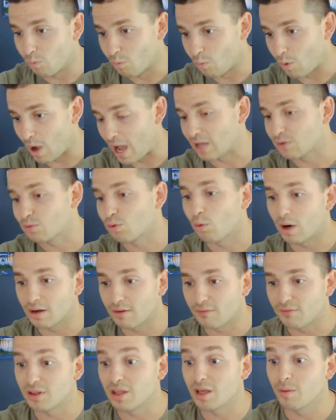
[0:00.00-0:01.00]
As we're
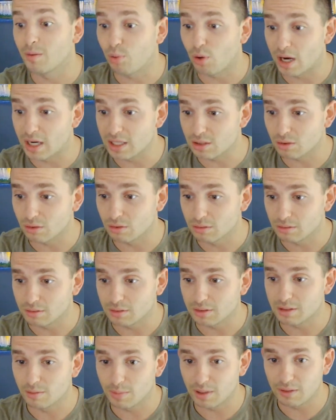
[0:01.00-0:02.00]
waiting for the appraisal
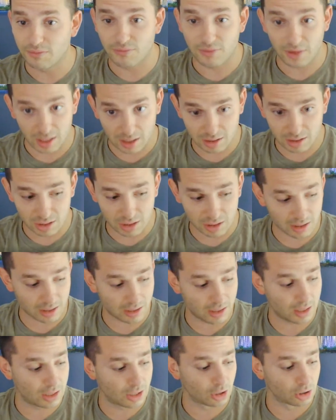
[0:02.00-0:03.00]
to be finished,
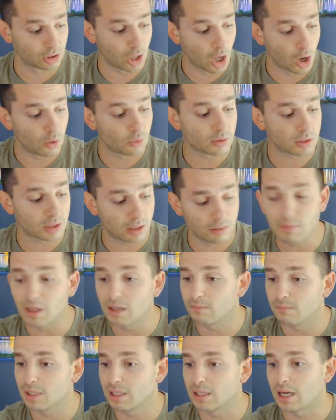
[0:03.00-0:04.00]
the loan
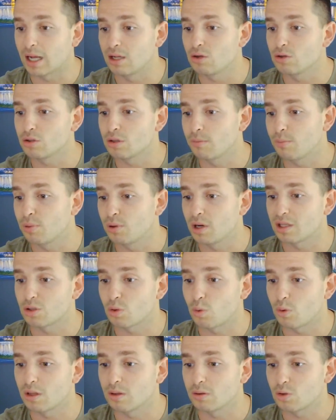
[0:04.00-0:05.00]
commitment I usually put at
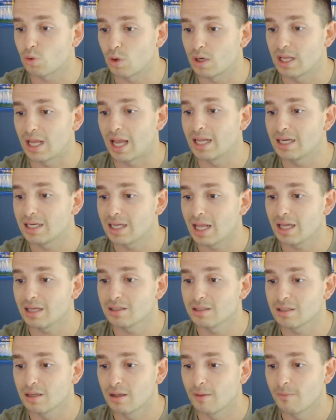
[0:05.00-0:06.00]
28
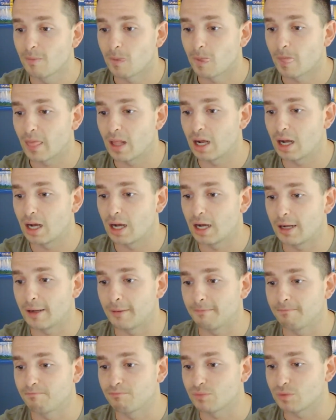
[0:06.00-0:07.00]
days.
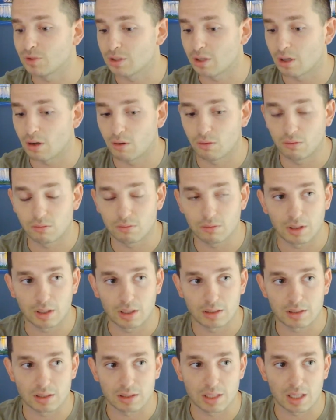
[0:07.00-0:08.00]
So
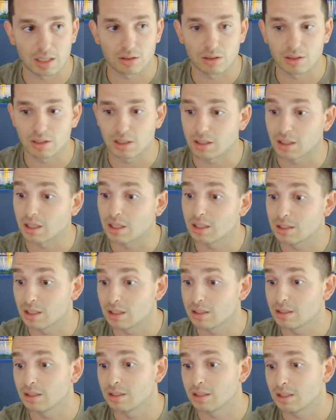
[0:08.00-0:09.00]
it's essentially just a
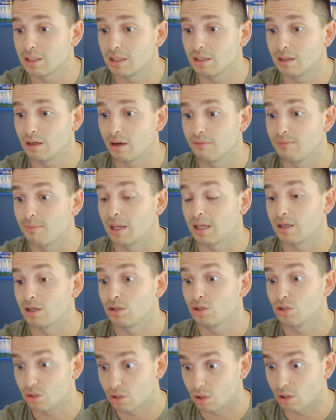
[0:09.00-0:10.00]
contingency of making
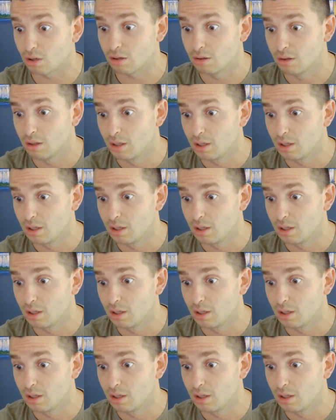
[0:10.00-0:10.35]
sure